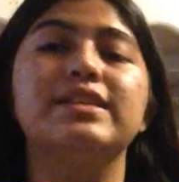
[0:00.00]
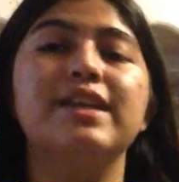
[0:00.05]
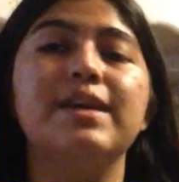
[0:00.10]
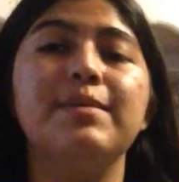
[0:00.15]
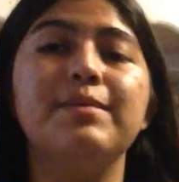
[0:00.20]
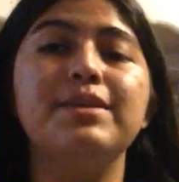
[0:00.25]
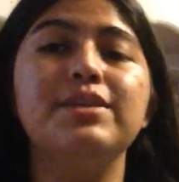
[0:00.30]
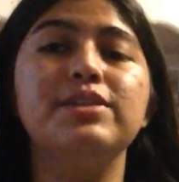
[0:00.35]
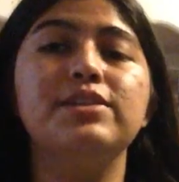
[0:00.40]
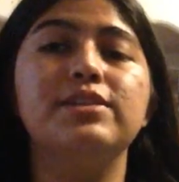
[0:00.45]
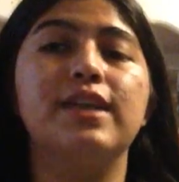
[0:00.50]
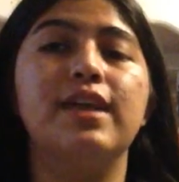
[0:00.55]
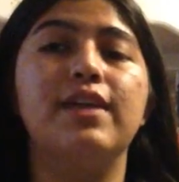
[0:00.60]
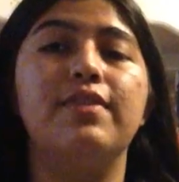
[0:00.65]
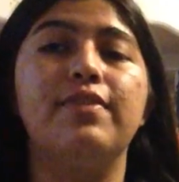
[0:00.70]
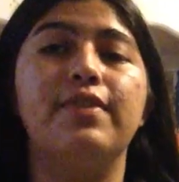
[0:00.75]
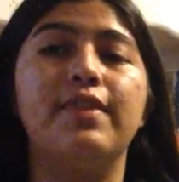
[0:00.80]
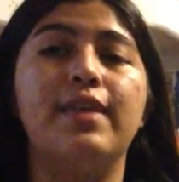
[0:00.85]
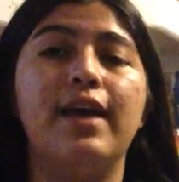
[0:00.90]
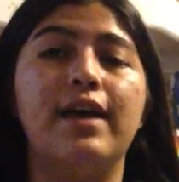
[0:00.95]
damaged,
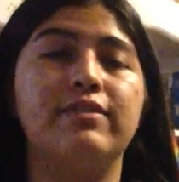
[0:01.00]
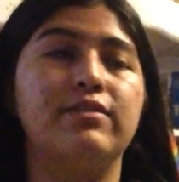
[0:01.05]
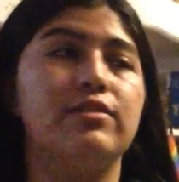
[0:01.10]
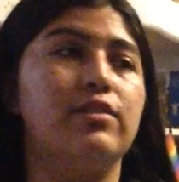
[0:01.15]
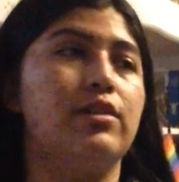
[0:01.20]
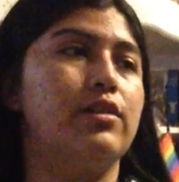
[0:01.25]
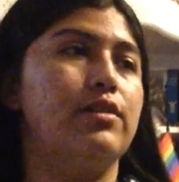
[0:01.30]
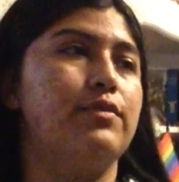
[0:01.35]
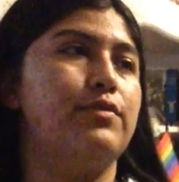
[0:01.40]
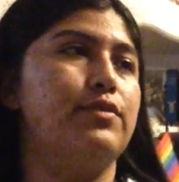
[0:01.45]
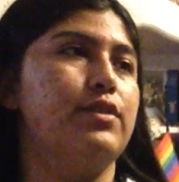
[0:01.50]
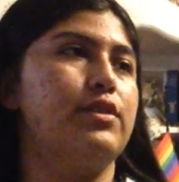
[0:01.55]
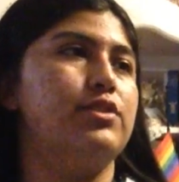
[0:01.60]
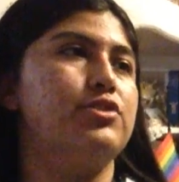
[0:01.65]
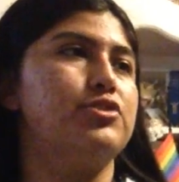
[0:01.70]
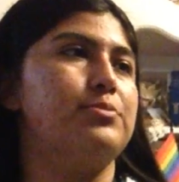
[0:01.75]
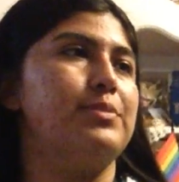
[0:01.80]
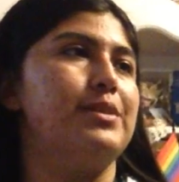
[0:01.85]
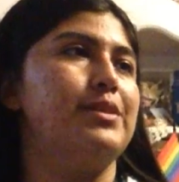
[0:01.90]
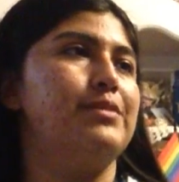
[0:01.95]
and that's not good for the
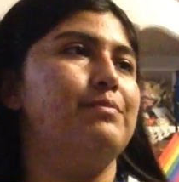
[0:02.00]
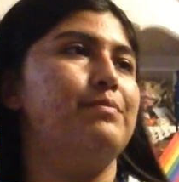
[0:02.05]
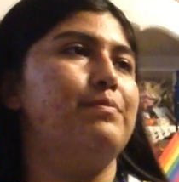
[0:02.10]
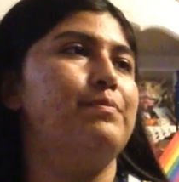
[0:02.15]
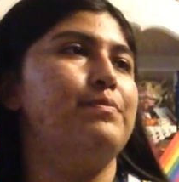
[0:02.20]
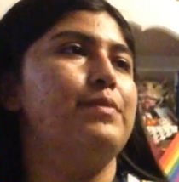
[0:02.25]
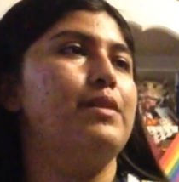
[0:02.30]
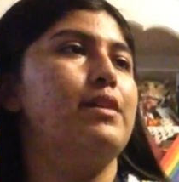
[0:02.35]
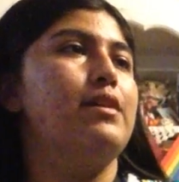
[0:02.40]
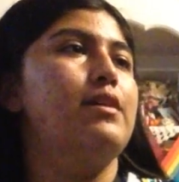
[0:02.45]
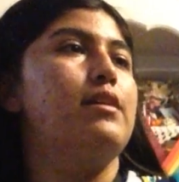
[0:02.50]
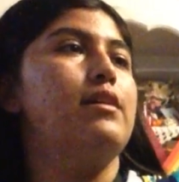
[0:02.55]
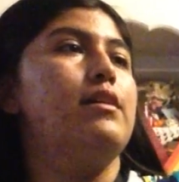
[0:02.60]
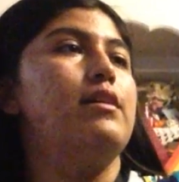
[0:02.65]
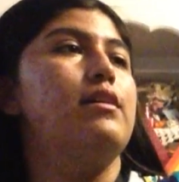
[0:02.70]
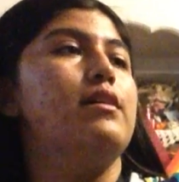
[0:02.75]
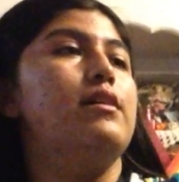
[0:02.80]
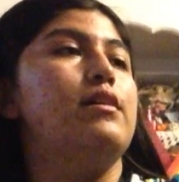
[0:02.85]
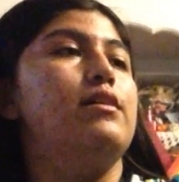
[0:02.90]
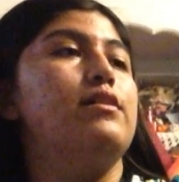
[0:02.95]
instrument.
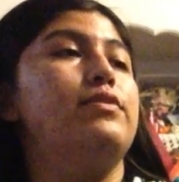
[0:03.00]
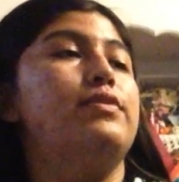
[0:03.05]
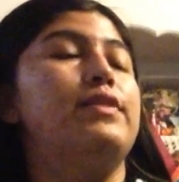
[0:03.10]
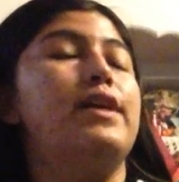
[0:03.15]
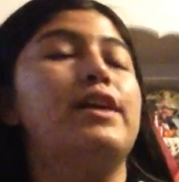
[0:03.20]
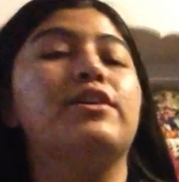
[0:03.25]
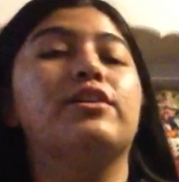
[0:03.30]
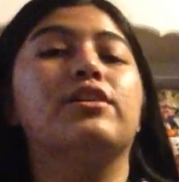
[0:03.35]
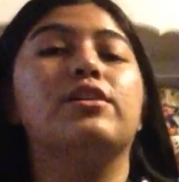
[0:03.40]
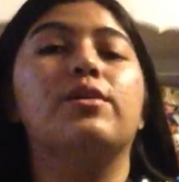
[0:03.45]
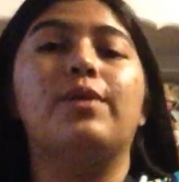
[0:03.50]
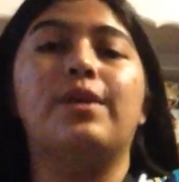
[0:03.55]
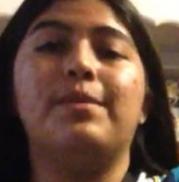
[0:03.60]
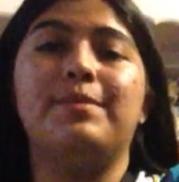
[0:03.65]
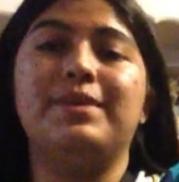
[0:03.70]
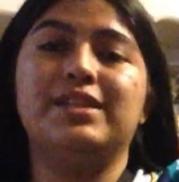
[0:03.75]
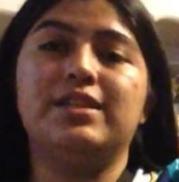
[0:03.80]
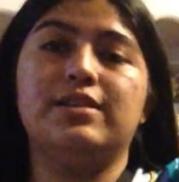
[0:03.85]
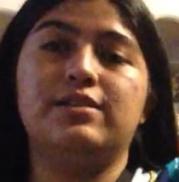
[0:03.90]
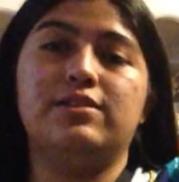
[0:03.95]
Then you're going to want to
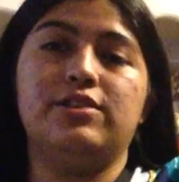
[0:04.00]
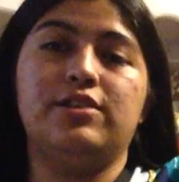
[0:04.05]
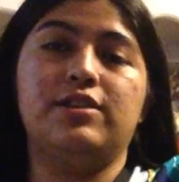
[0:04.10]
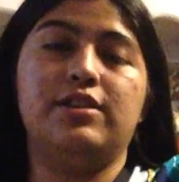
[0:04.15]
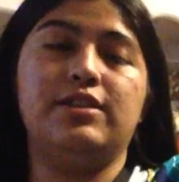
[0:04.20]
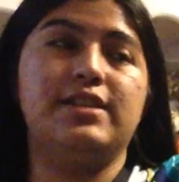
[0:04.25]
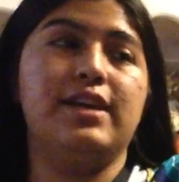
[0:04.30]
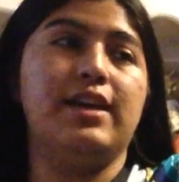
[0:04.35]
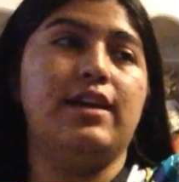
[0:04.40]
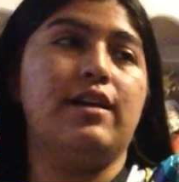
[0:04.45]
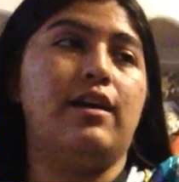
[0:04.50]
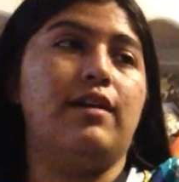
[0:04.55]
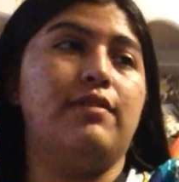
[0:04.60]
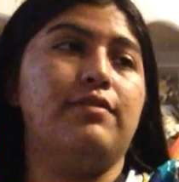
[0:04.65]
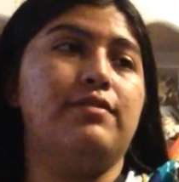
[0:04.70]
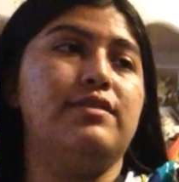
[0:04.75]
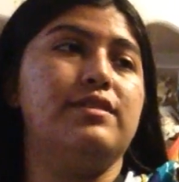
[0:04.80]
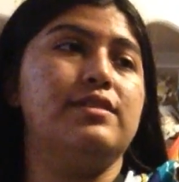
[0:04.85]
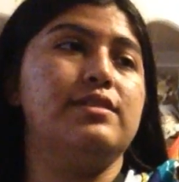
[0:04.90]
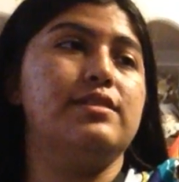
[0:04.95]
make sure to take
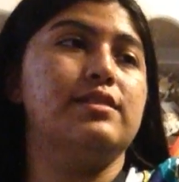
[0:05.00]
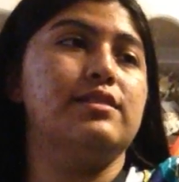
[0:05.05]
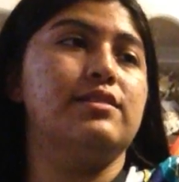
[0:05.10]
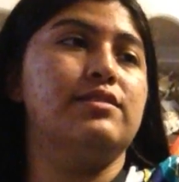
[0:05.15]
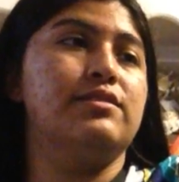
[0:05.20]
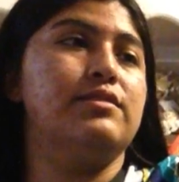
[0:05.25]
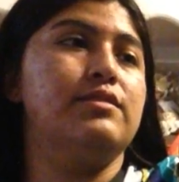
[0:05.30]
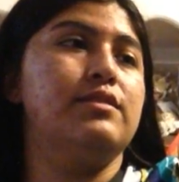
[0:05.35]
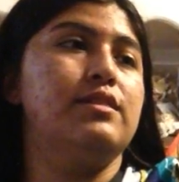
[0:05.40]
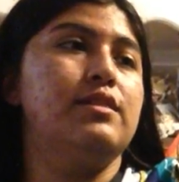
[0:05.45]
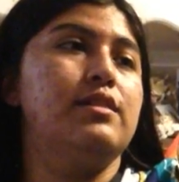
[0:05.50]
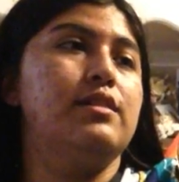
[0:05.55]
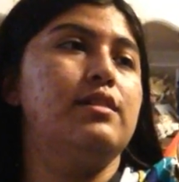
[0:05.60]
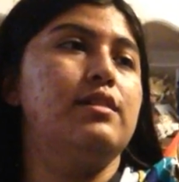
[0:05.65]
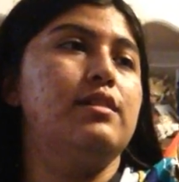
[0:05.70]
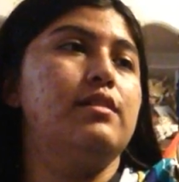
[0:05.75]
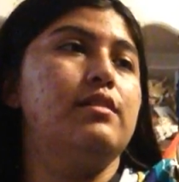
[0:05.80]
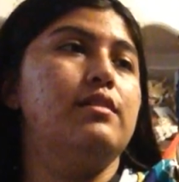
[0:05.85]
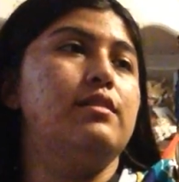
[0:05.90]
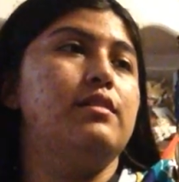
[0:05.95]
off this little
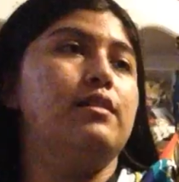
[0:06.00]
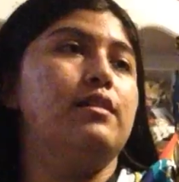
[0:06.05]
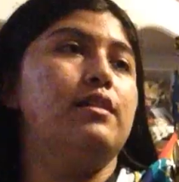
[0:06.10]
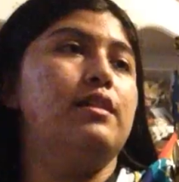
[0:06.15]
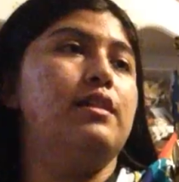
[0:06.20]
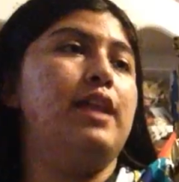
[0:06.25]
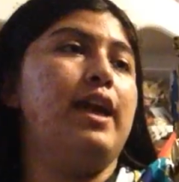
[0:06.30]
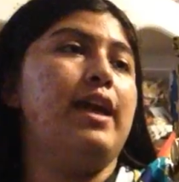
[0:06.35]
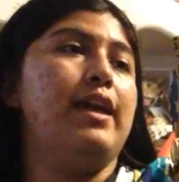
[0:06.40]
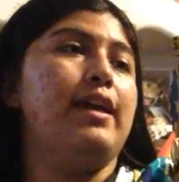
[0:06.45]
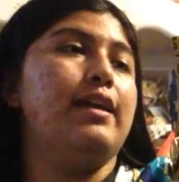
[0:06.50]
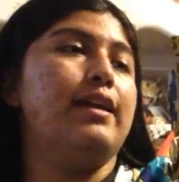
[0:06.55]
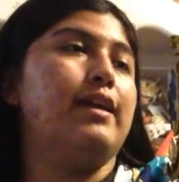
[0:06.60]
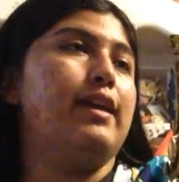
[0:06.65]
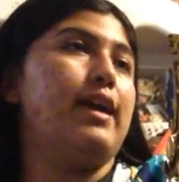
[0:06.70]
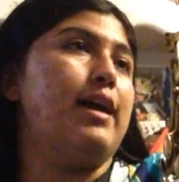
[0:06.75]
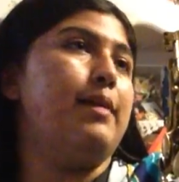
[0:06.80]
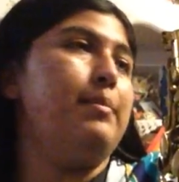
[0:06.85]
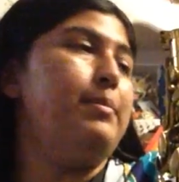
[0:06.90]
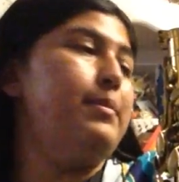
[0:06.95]
neck
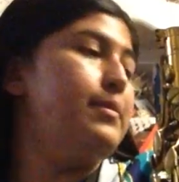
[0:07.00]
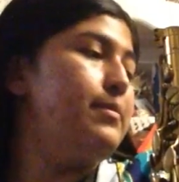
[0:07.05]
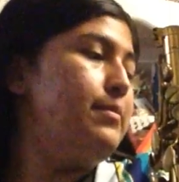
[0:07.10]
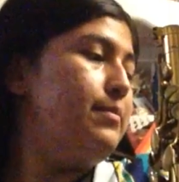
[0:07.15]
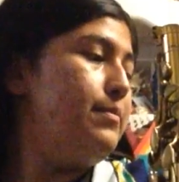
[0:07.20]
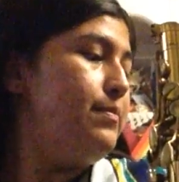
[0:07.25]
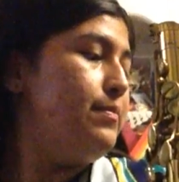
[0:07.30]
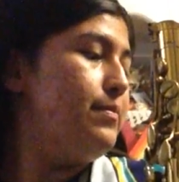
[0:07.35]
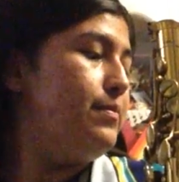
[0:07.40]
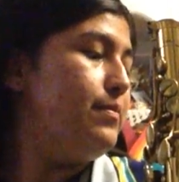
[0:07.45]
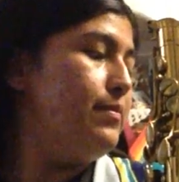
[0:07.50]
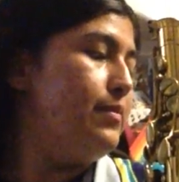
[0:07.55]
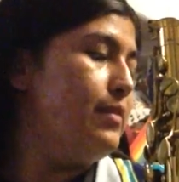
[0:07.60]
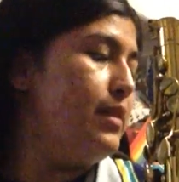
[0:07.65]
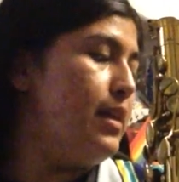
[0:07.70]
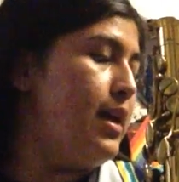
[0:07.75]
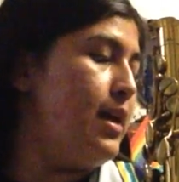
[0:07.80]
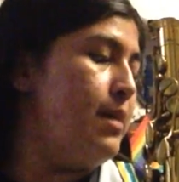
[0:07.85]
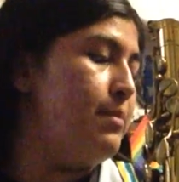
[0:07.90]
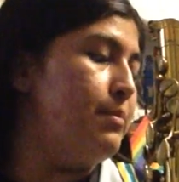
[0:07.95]
cap
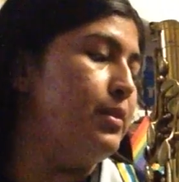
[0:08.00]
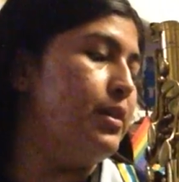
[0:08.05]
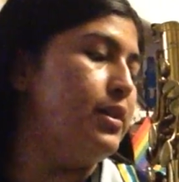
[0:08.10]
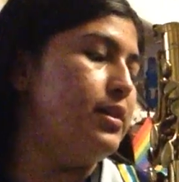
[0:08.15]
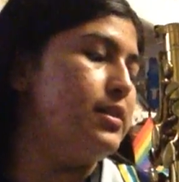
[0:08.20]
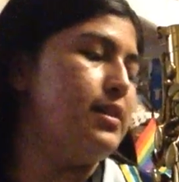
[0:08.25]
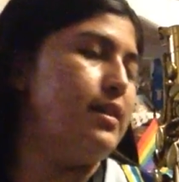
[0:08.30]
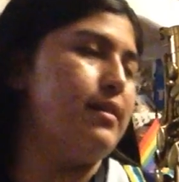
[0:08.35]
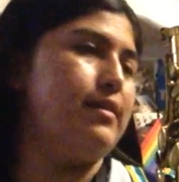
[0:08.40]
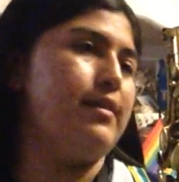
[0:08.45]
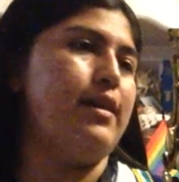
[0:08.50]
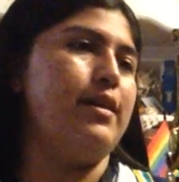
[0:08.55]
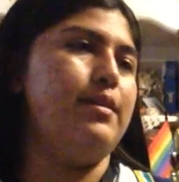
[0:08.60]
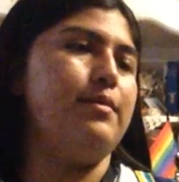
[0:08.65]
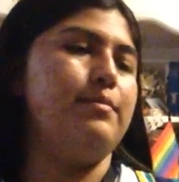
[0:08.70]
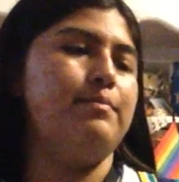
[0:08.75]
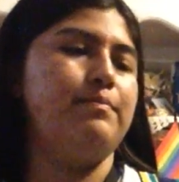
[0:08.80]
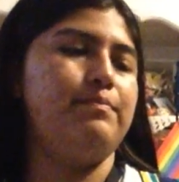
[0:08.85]
and put it to the side.